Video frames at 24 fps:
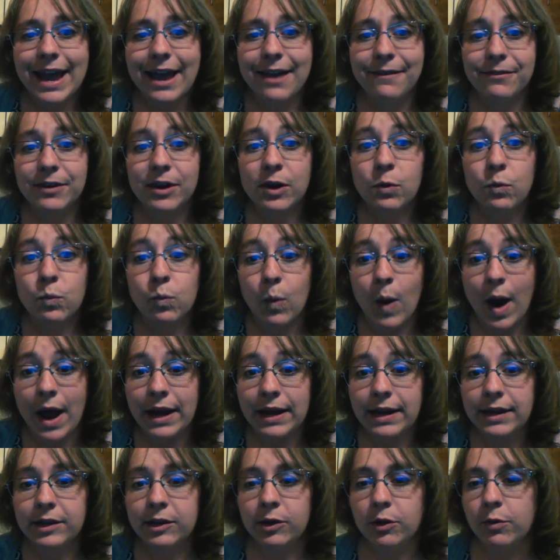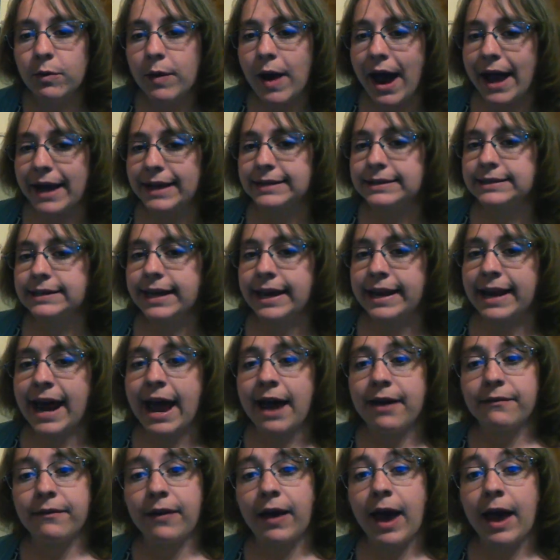If you want, you guys can
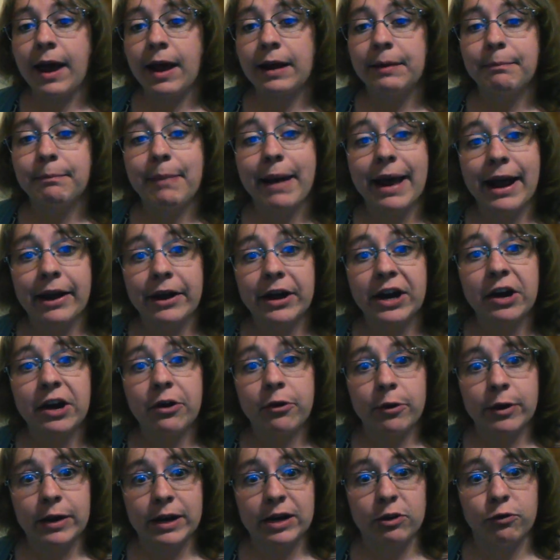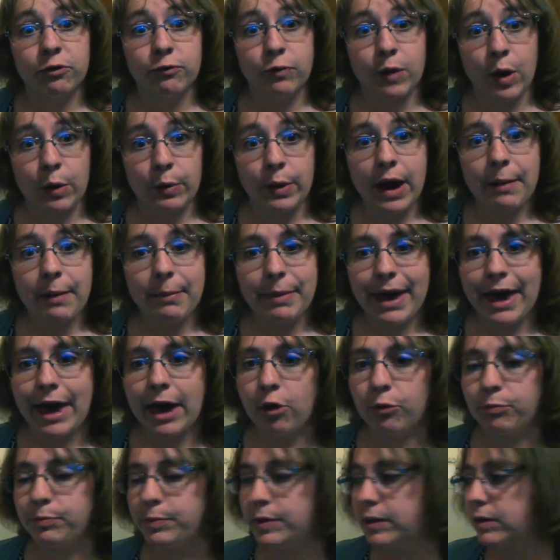have a parent or a grown-up
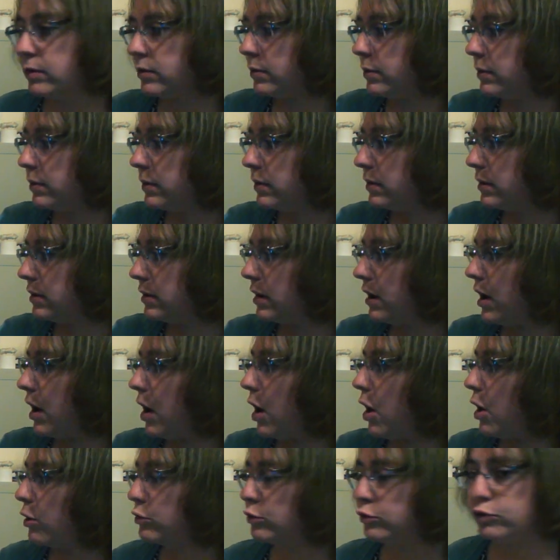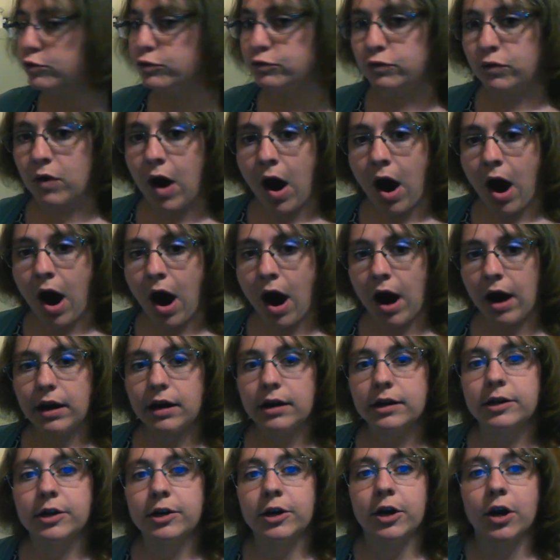help you draw
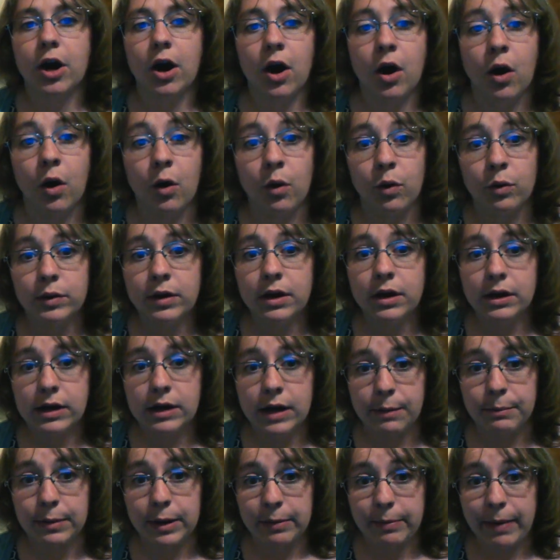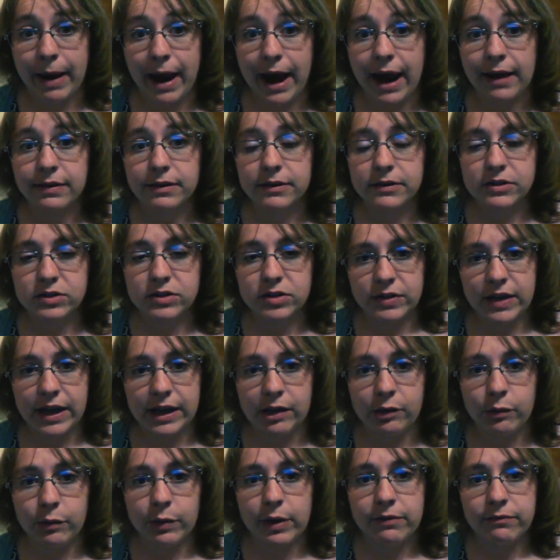your own number path so
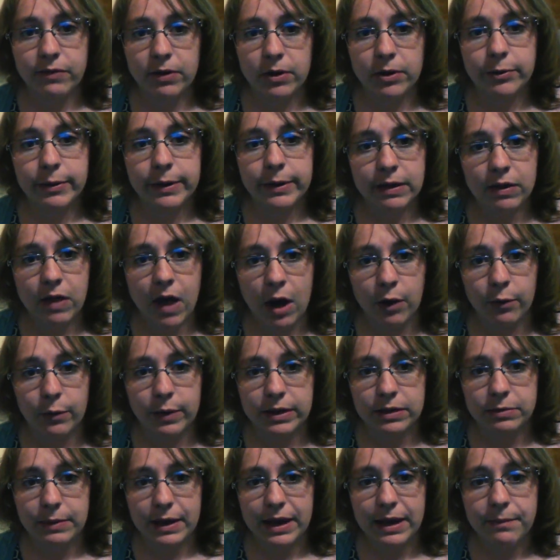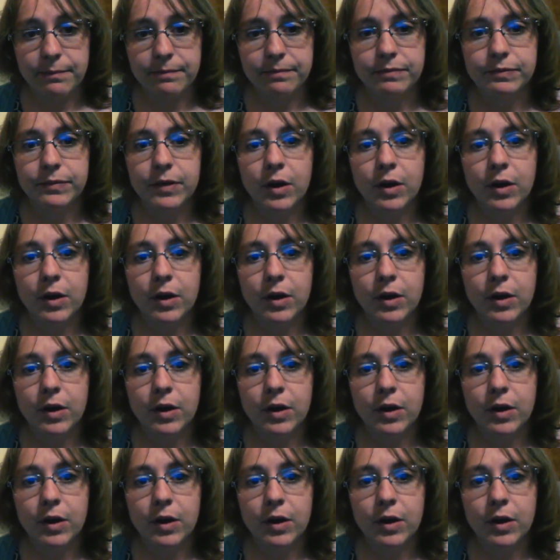that you can follow along with me.